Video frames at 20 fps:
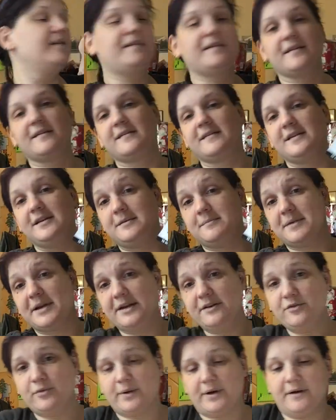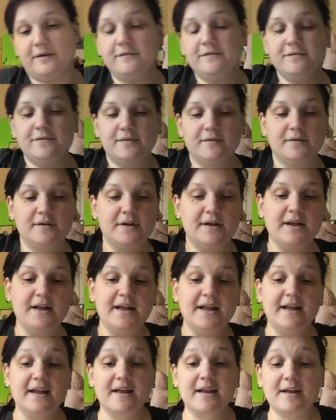16 by 12.
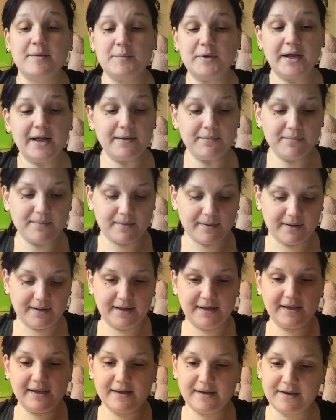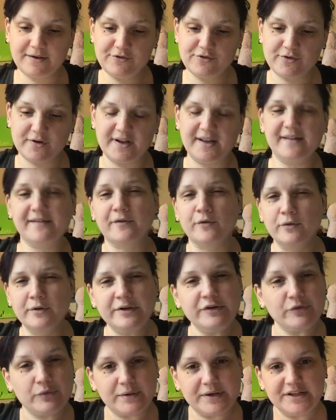And what I really enjoy, it's
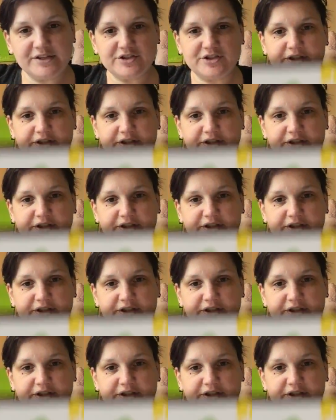only 20